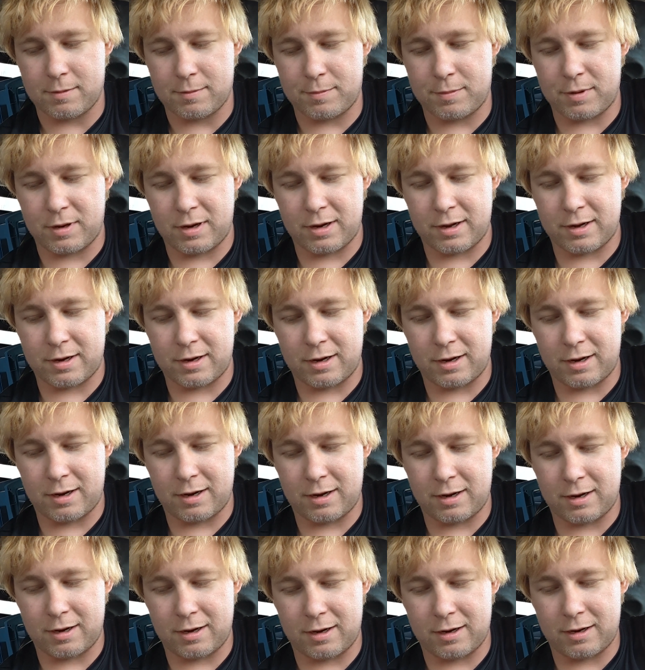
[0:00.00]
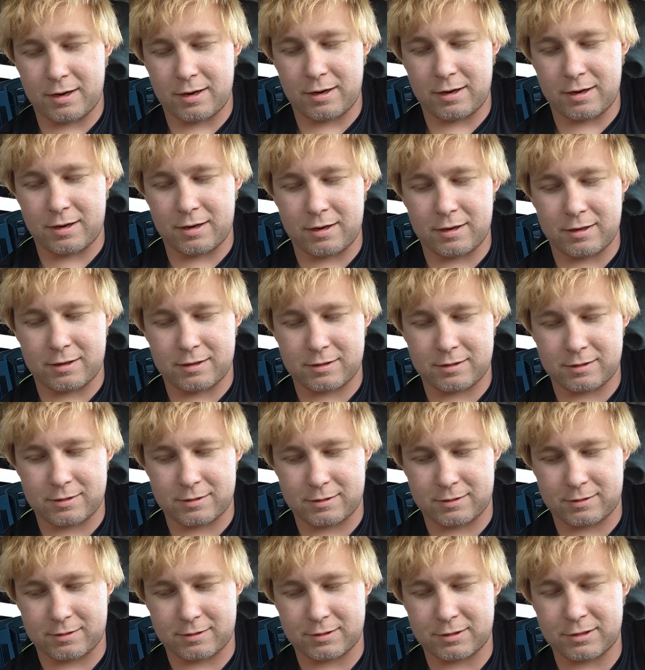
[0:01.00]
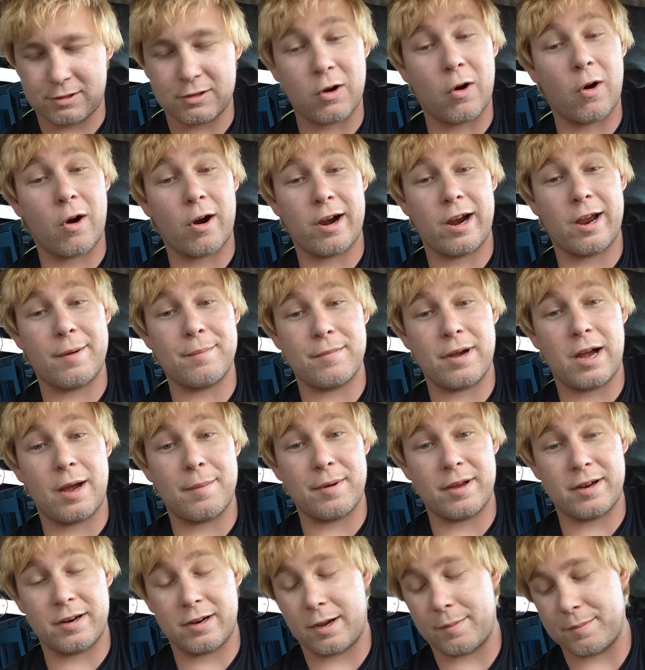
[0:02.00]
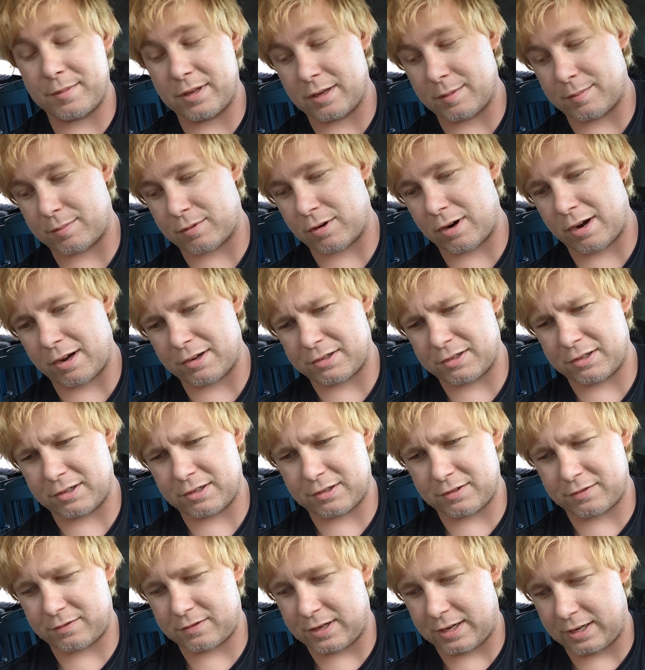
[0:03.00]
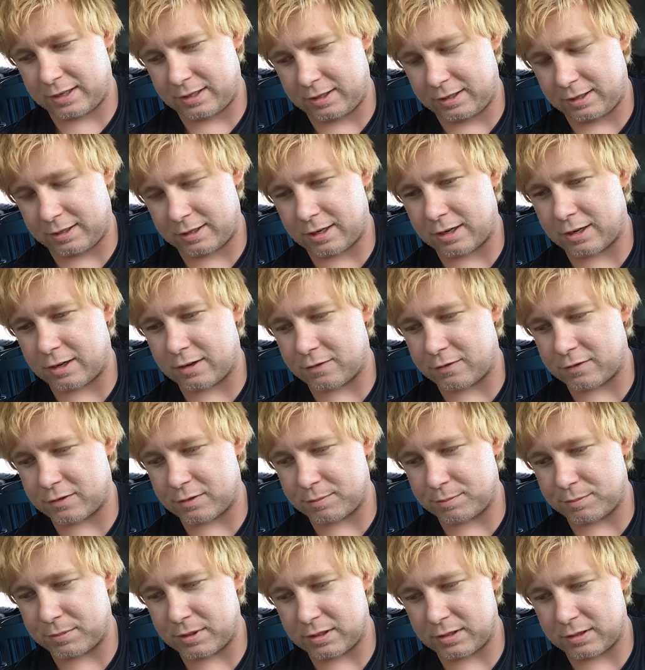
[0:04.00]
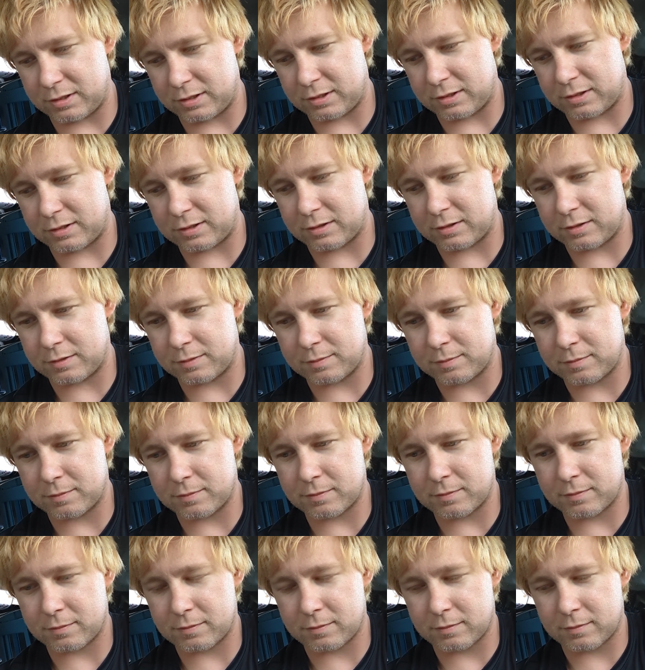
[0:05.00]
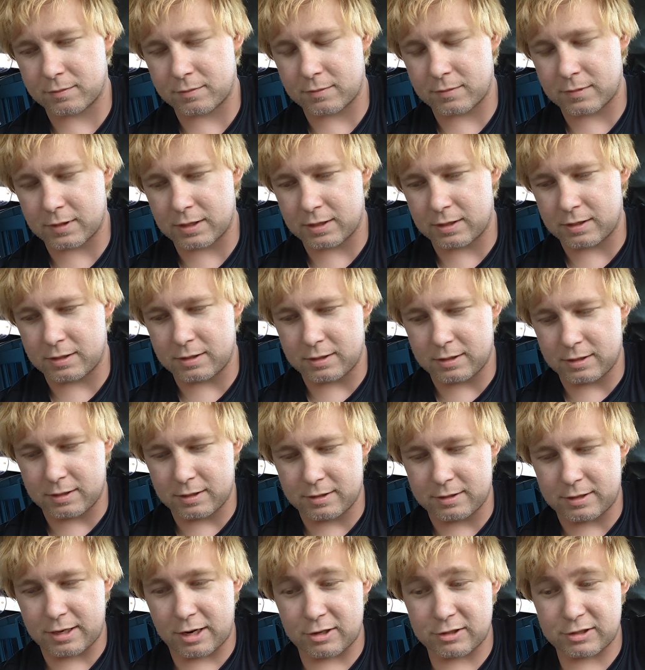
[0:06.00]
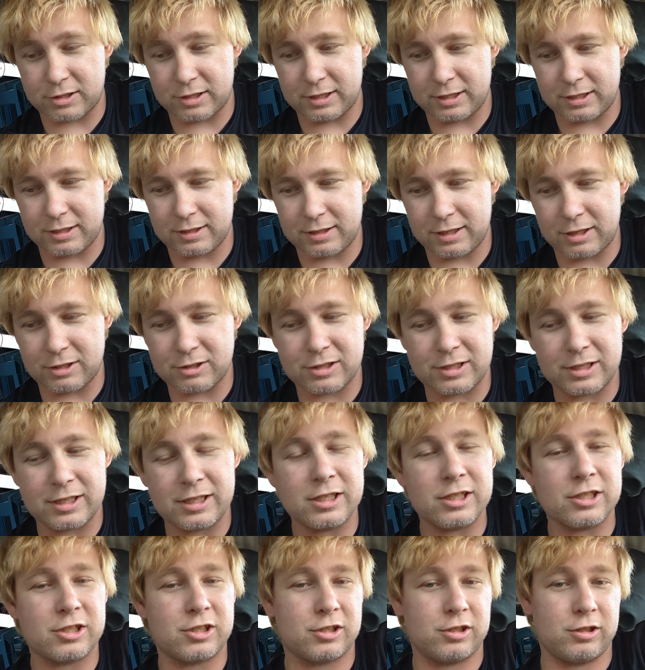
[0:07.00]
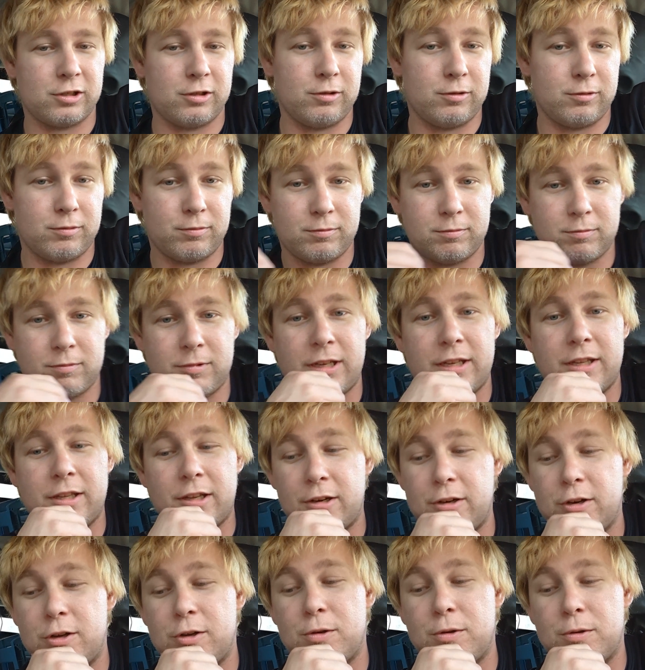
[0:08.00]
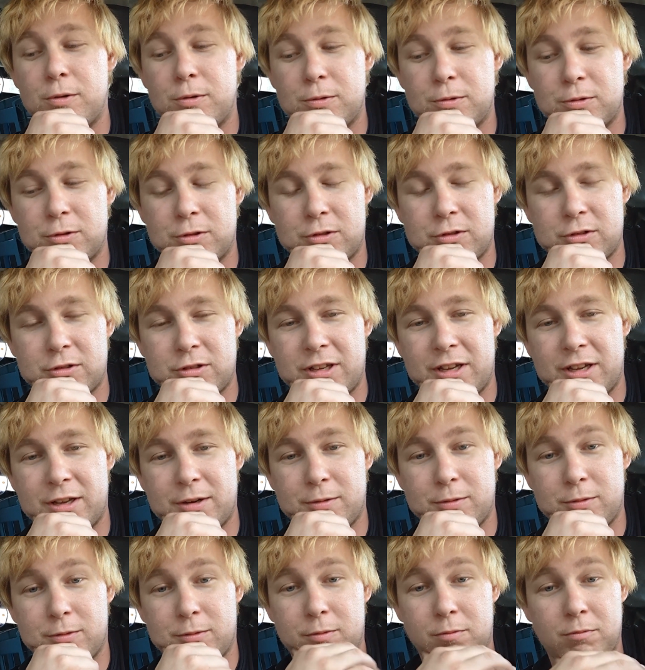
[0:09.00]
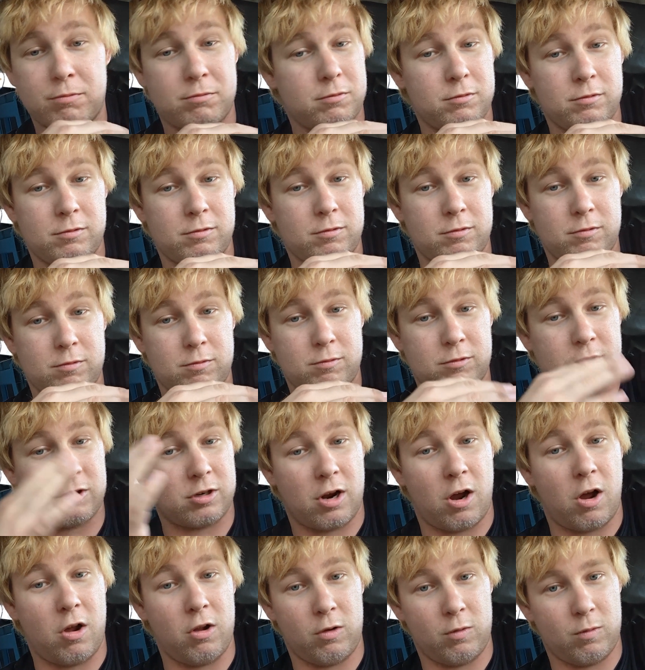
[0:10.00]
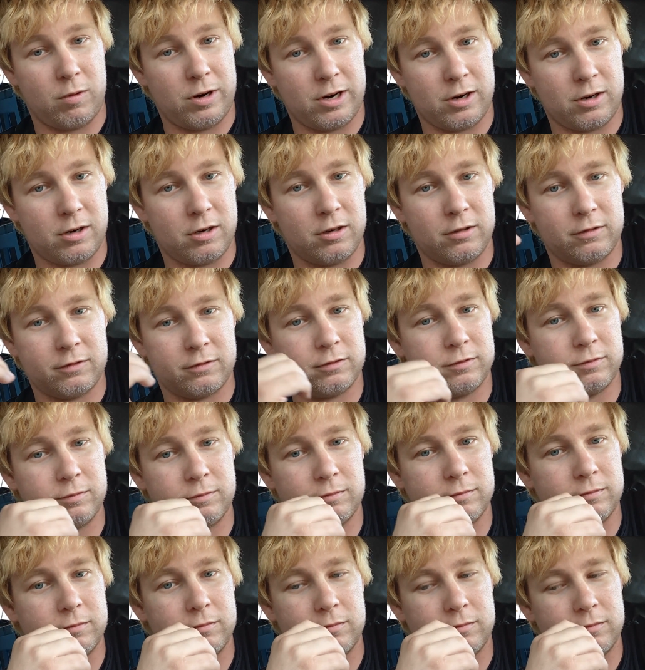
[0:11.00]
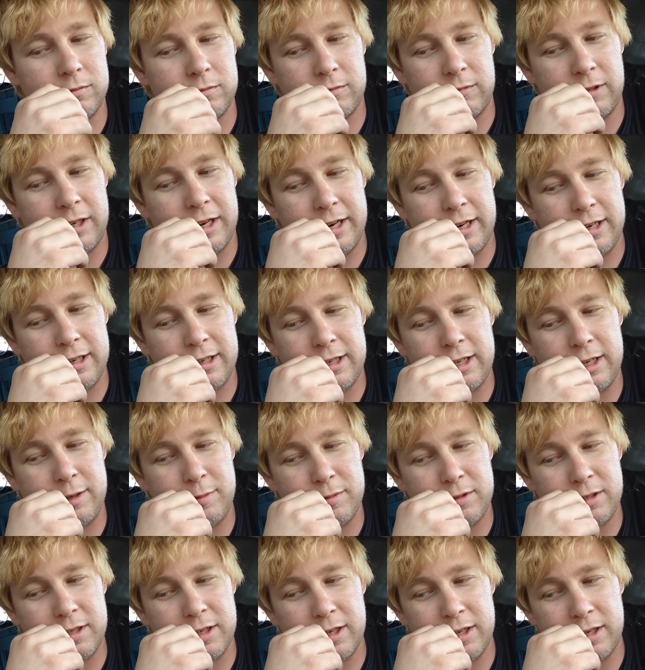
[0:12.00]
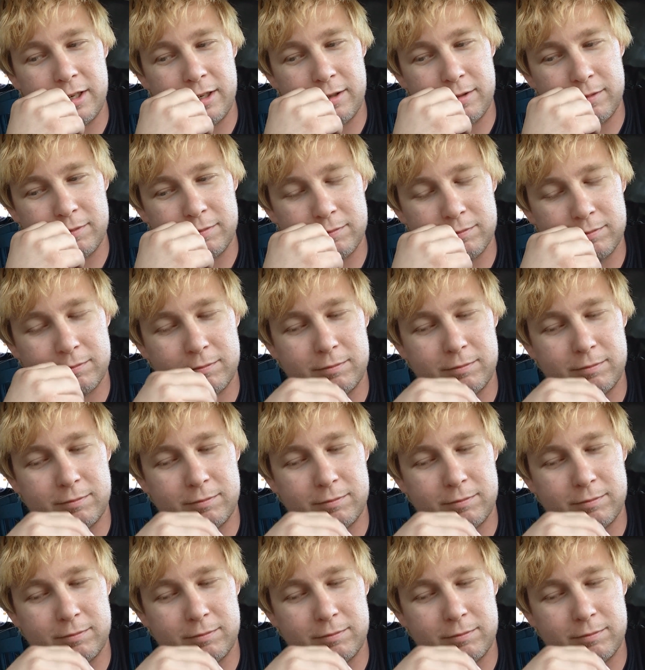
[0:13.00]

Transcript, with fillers: But uh, sorry, I'm I'm in I'm in the process of taking care of some business there's an there's an issue in the news that we're all aware of, and it keeps getting